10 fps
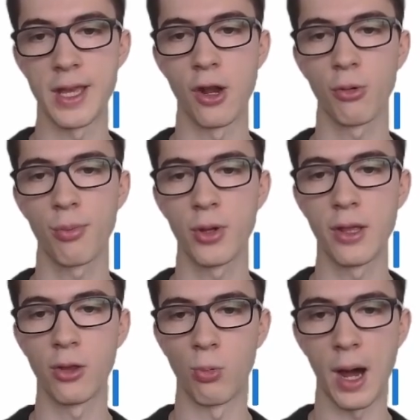Here we're
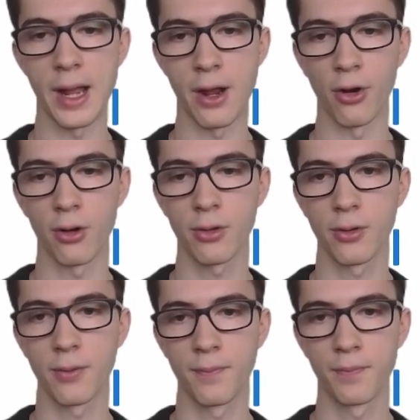putting in the y error.
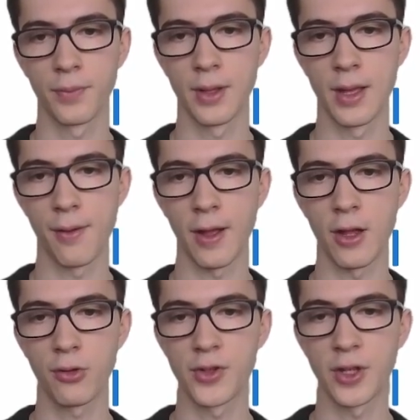If I
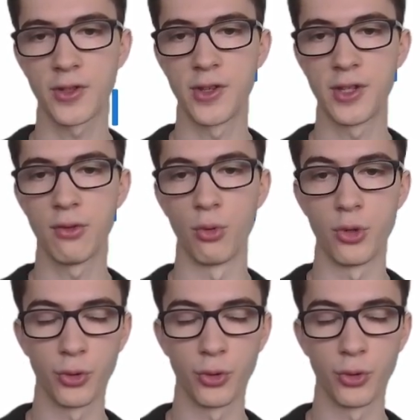increase this to 0,